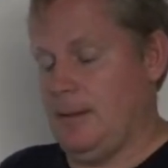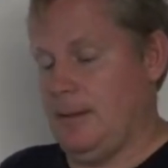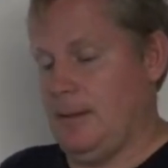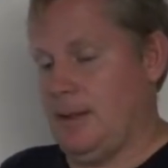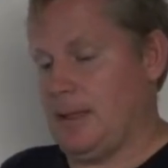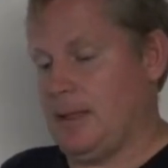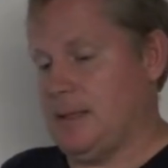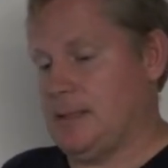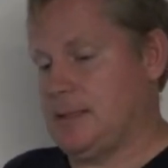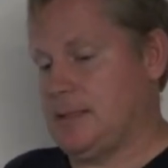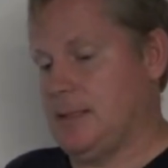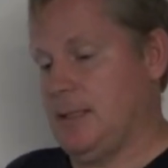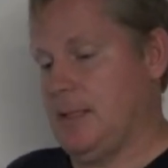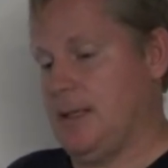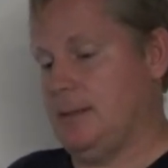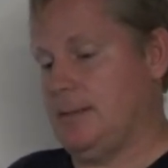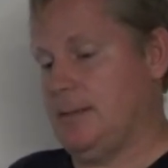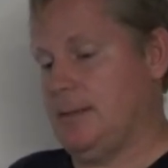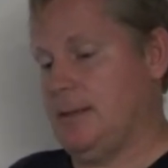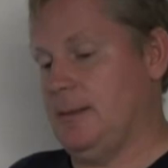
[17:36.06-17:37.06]
Like I
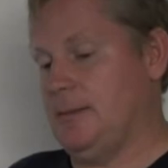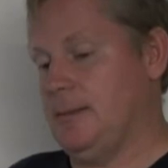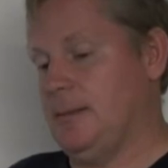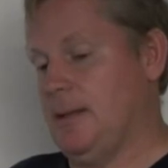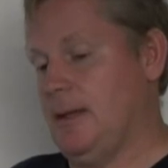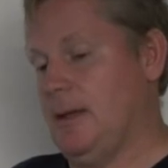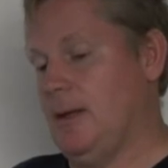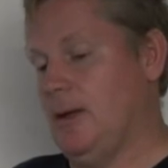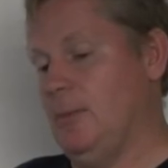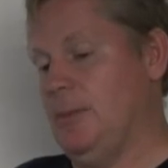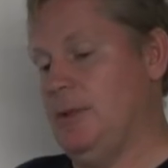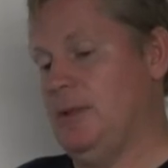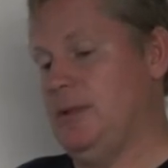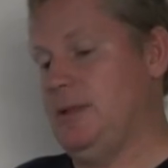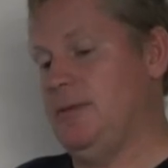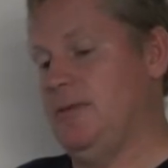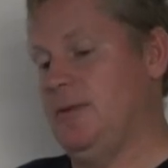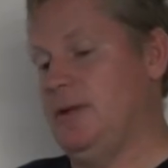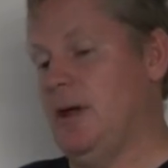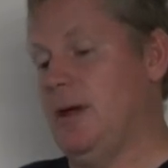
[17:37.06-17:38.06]
said, I don't mean to
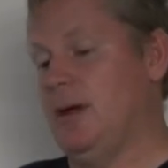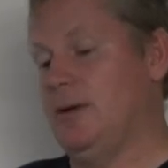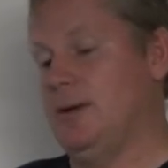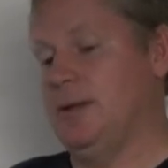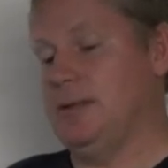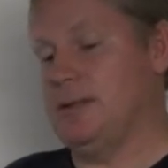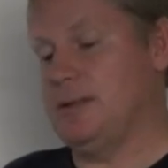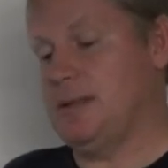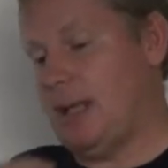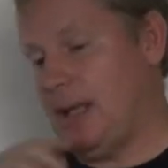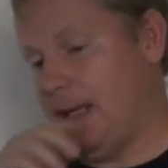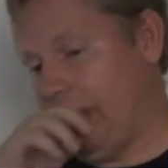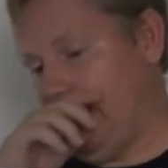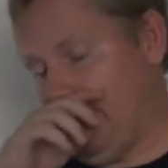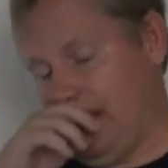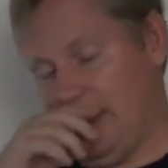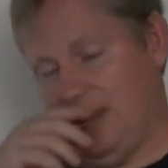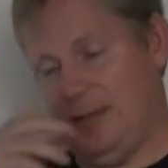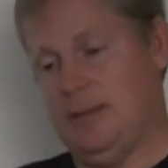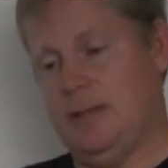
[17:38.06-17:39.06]
even utter his
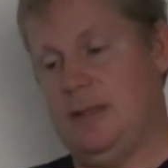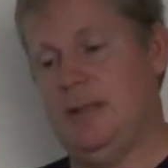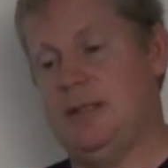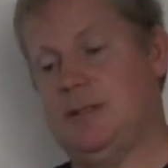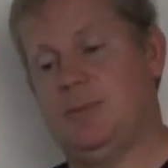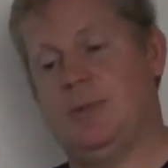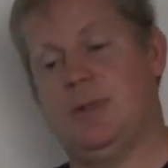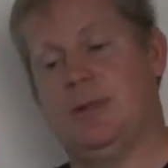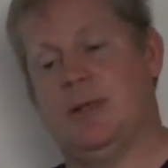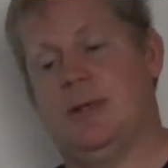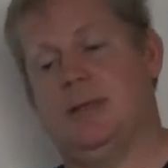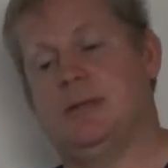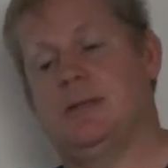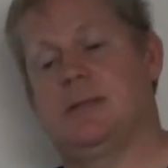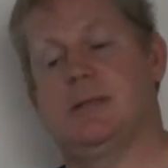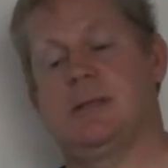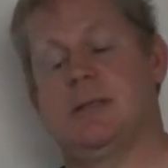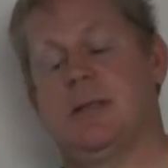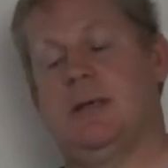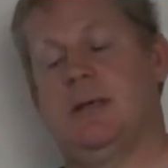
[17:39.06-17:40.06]
name in this, because